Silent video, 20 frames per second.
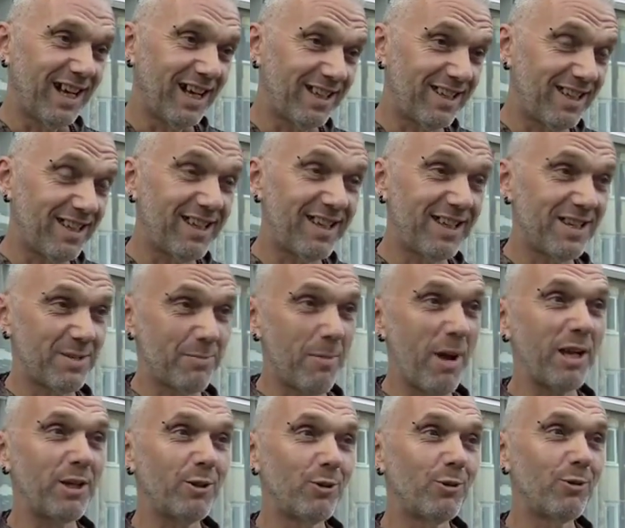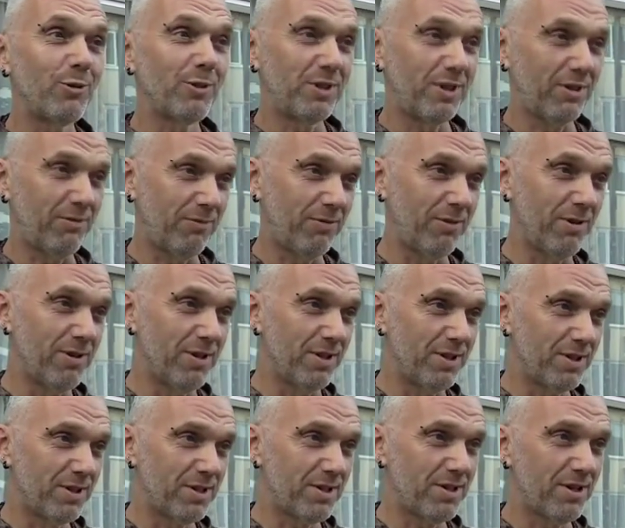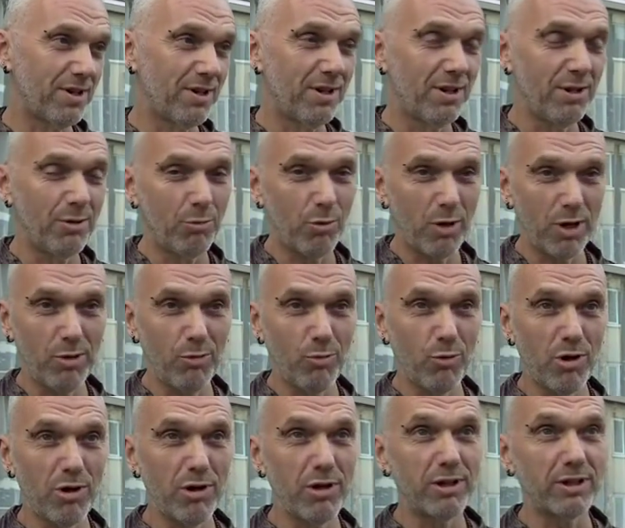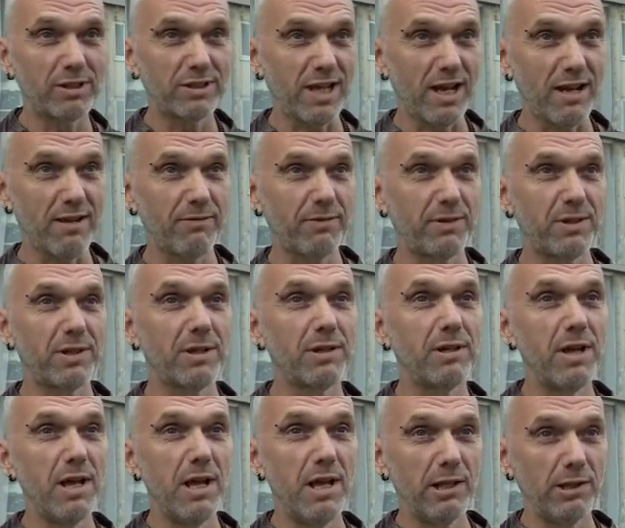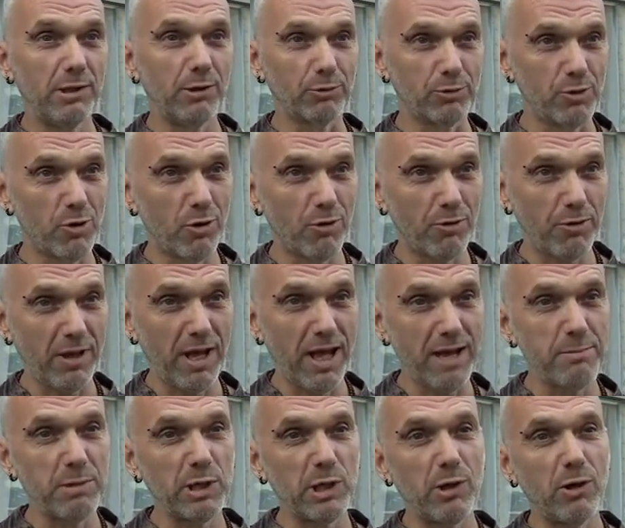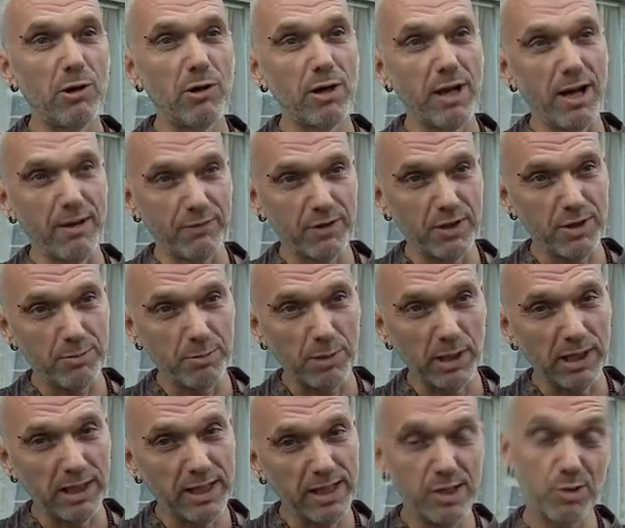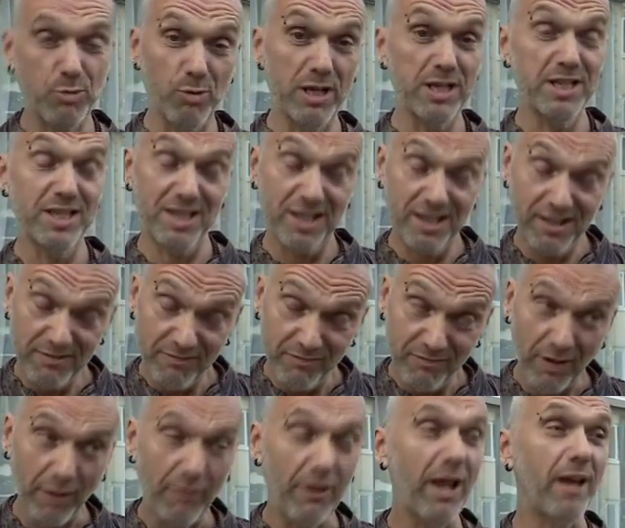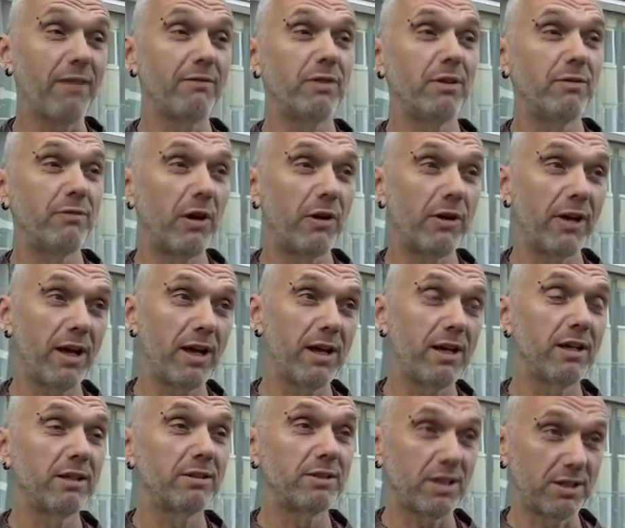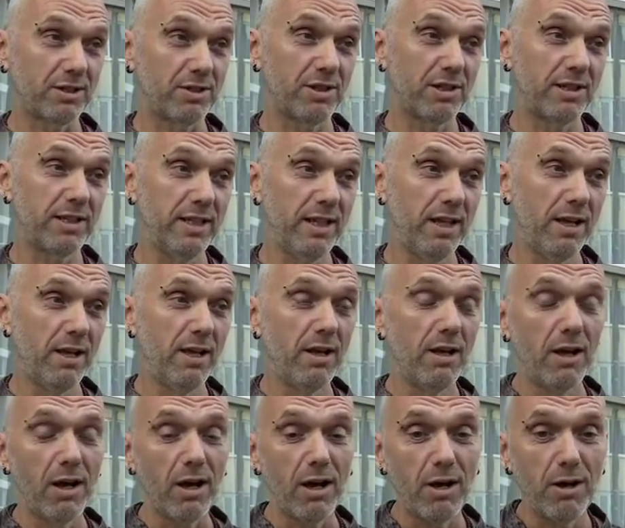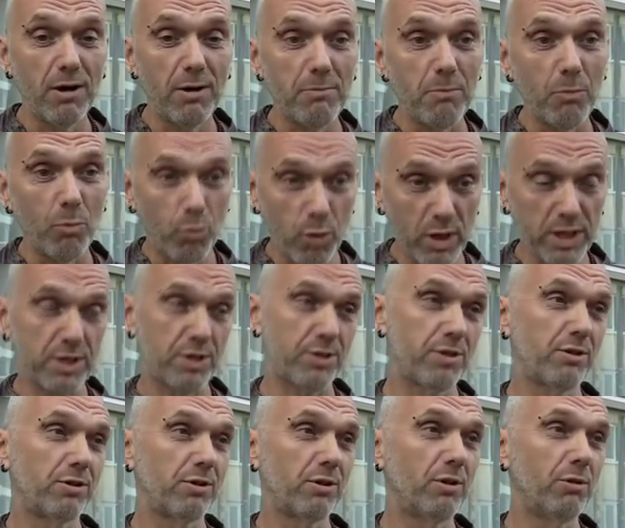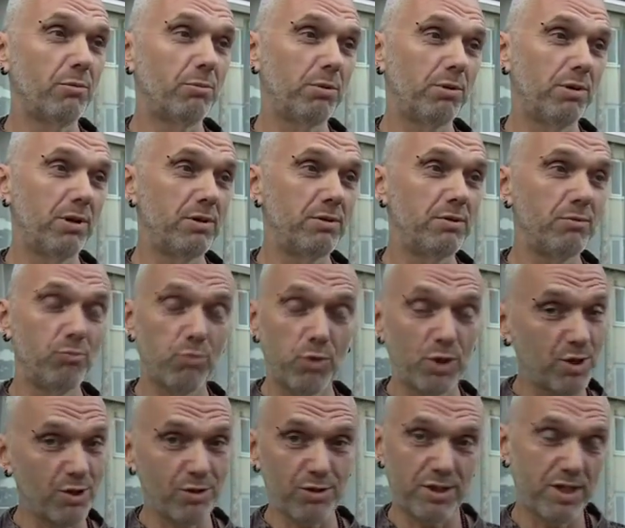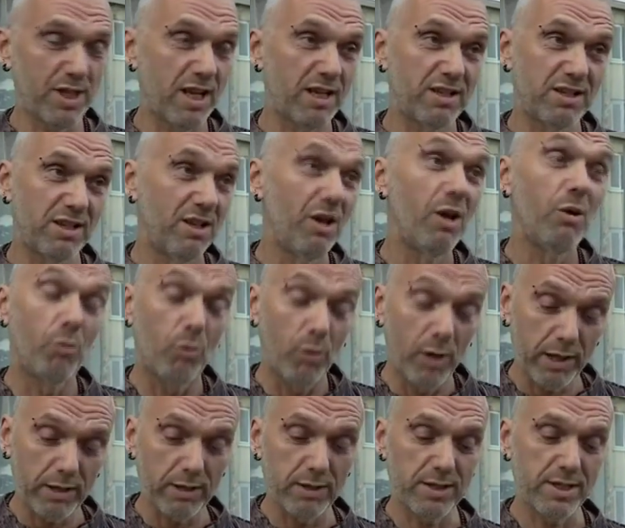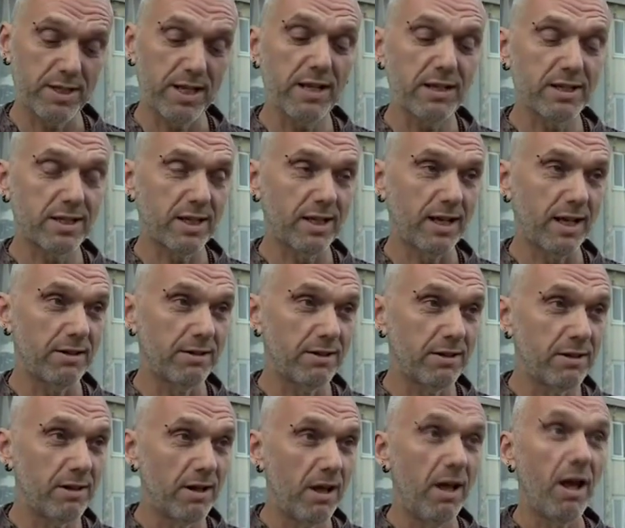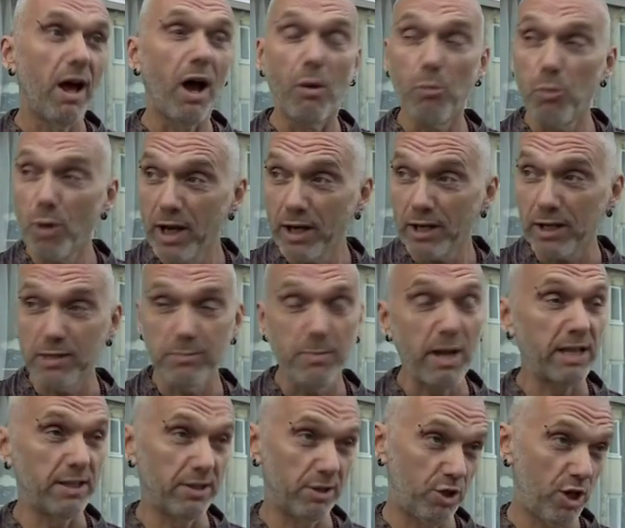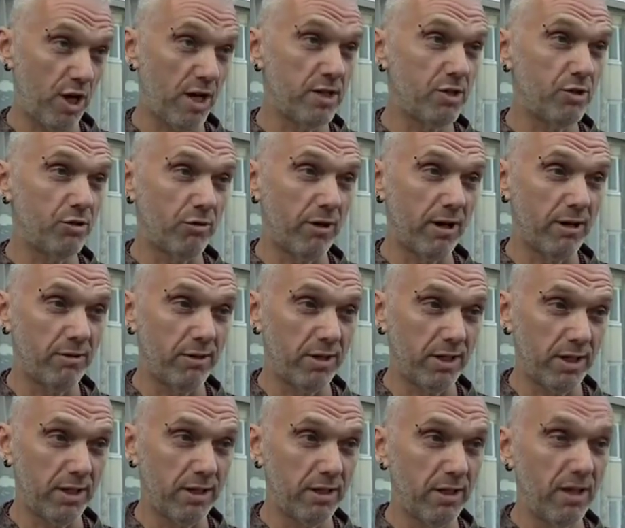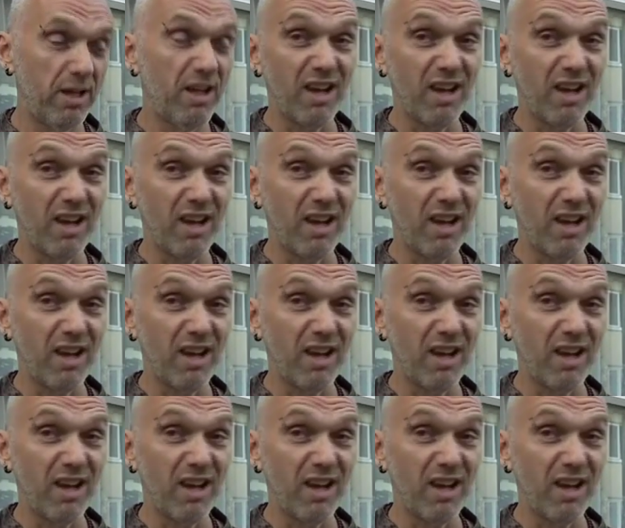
I think it's made all the difference. Uh, we worked after Look North came along, after the police went in, very heavy, very hard actually. Um, we stood up and we just said, we're going to stand together and we're going to make the change round here.